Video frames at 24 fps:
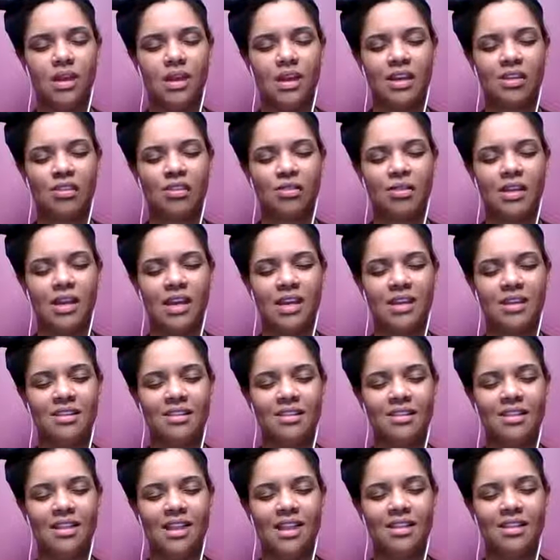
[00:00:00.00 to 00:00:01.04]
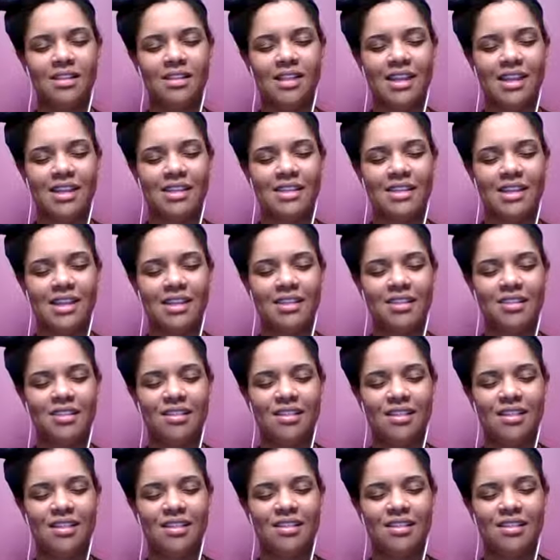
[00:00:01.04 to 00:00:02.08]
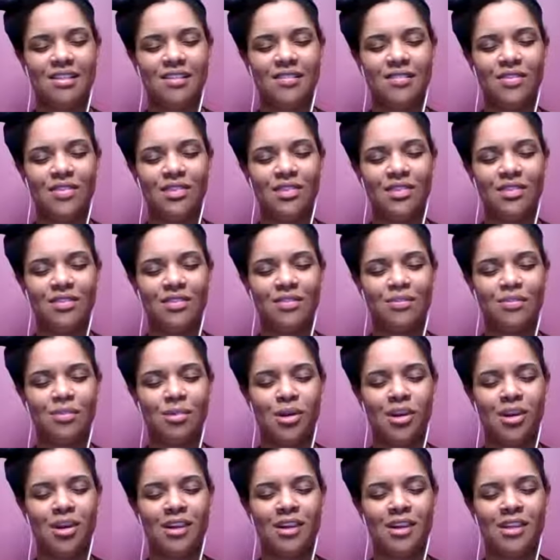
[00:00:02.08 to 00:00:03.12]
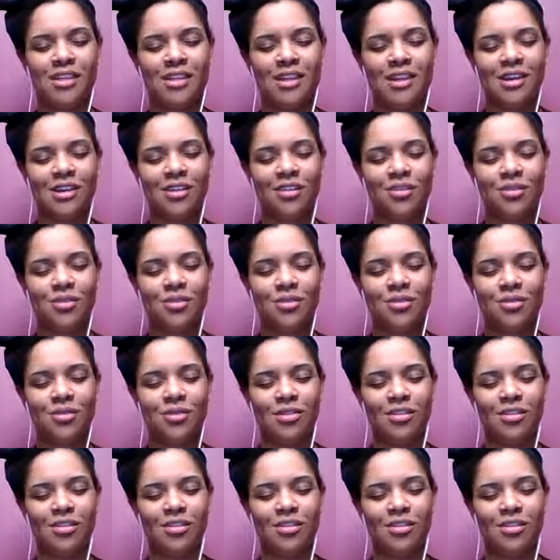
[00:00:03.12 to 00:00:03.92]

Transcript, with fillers: as you begin to sense that denseness of this body that you